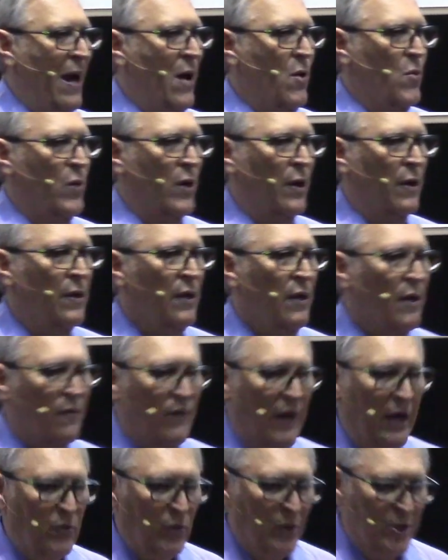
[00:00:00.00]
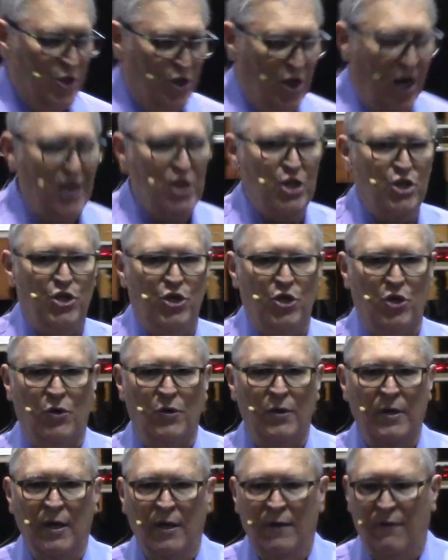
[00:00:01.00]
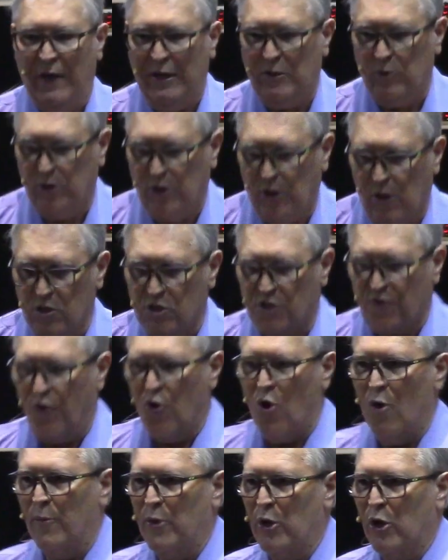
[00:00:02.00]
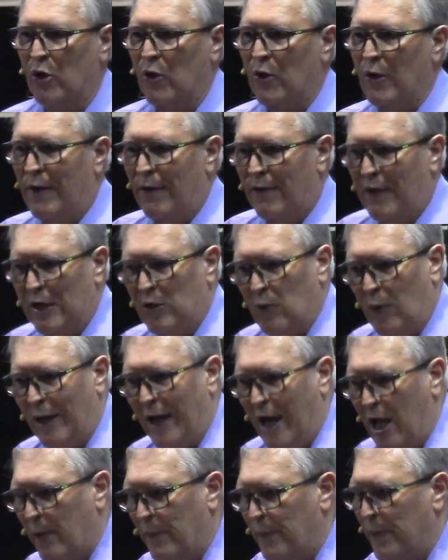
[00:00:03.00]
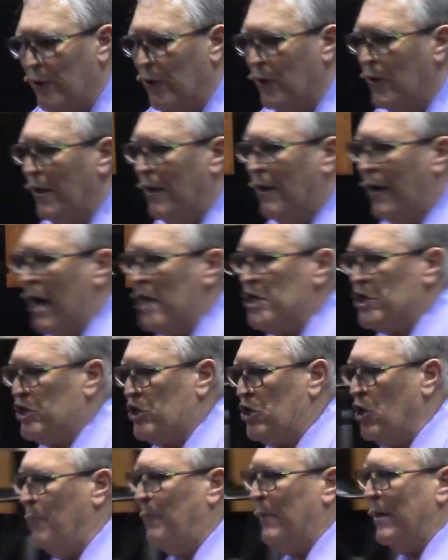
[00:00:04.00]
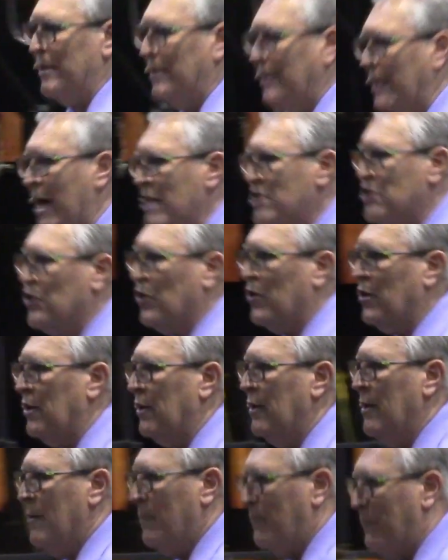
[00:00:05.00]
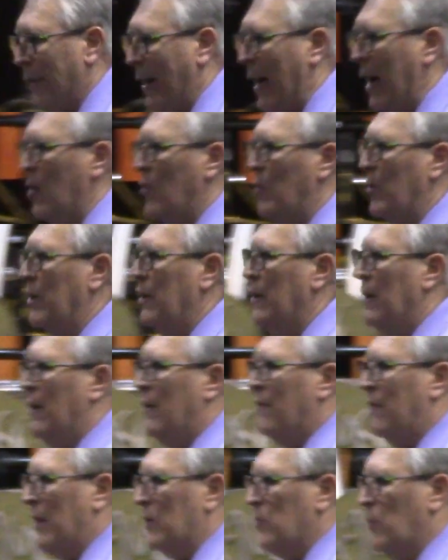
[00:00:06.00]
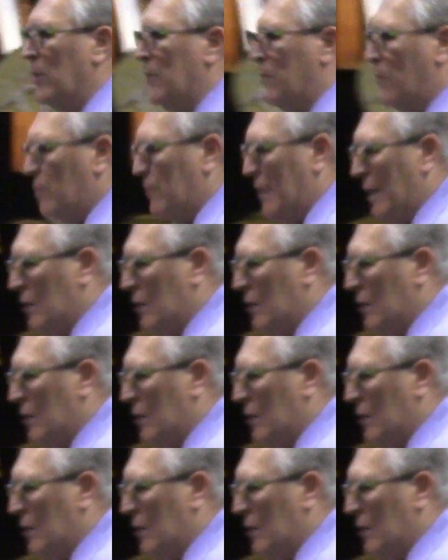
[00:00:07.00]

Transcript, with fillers: power that will change you, that will transform you, that will help you. A supernatural power that will,